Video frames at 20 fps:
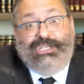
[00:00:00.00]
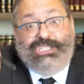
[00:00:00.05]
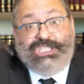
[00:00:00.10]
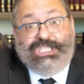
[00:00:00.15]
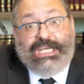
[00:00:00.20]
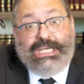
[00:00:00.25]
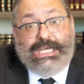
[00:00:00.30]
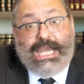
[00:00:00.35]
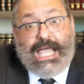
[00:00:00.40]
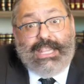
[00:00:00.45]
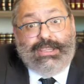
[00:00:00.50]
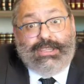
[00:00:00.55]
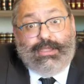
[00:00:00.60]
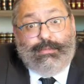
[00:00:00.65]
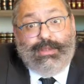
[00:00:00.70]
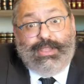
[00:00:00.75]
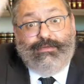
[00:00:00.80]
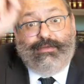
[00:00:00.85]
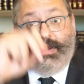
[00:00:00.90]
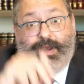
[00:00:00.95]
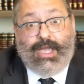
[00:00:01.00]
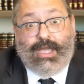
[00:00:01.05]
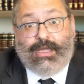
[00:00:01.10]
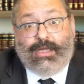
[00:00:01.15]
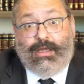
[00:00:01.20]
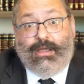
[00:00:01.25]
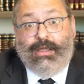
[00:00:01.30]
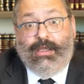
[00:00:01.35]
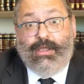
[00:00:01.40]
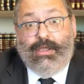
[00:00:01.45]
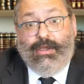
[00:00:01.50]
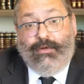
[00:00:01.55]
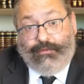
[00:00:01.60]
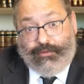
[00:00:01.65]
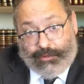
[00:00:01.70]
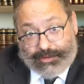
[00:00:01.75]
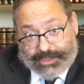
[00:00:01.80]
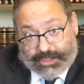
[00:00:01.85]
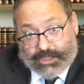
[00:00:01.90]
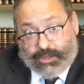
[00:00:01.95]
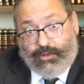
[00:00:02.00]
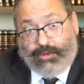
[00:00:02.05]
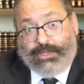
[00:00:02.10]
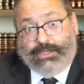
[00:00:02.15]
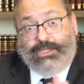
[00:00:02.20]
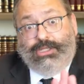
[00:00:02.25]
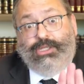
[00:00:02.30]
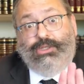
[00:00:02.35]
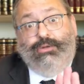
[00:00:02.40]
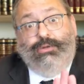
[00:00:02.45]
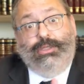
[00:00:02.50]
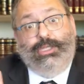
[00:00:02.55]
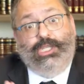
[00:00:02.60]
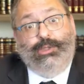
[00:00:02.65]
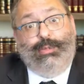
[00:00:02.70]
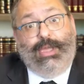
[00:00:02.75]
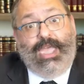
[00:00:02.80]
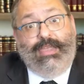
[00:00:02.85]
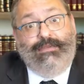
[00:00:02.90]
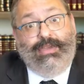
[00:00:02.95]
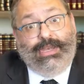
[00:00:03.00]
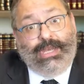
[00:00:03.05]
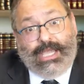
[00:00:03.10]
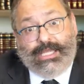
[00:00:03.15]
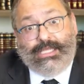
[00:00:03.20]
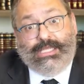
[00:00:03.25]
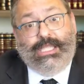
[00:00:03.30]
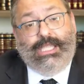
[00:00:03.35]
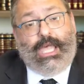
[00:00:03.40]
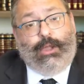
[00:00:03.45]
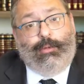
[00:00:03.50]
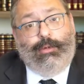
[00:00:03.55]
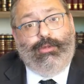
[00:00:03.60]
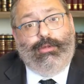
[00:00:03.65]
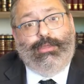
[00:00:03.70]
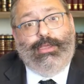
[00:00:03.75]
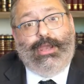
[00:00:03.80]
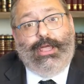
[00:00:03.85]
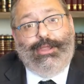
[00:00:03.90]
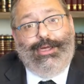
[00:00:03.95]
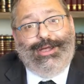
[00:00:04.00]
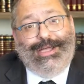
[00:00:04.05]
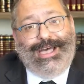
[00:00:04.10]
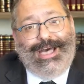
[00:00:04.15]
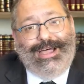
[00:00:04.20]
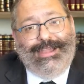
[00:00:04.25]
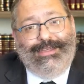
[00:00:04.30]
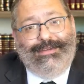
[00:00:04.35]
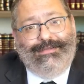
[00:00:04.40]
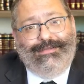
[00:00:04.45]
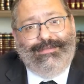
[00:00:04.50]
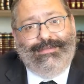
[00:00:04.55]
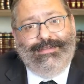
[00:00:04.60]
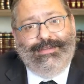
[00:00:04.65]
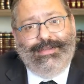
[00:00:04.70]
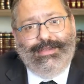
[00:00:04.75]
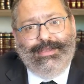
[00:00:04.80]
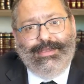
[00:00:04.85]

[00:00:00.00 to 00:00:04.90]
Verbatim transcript: Of course, as long as the student is behaving nicely, like we learned in Allah Aleph.